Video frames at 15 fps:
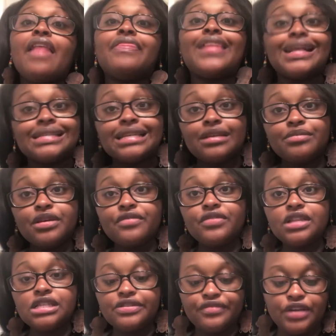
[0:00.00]
that's going to be it for
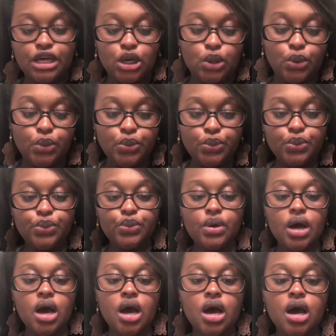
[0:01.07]
this video.
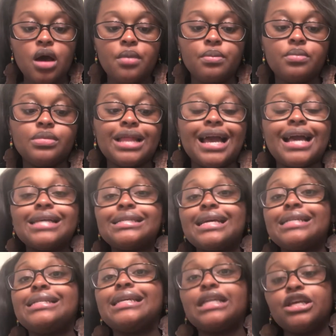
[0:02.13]
Like I
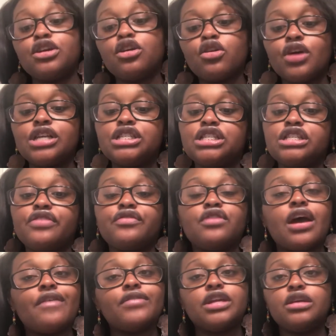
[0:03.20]
said, send in your questions if
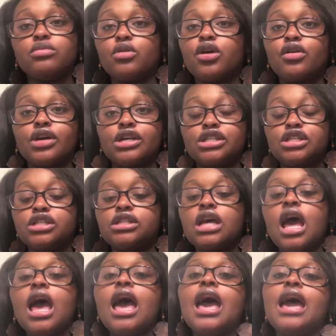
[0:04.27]
you have any more questions,
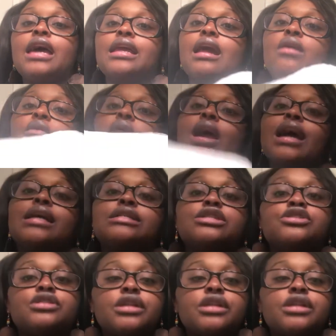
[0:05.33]
and I will answer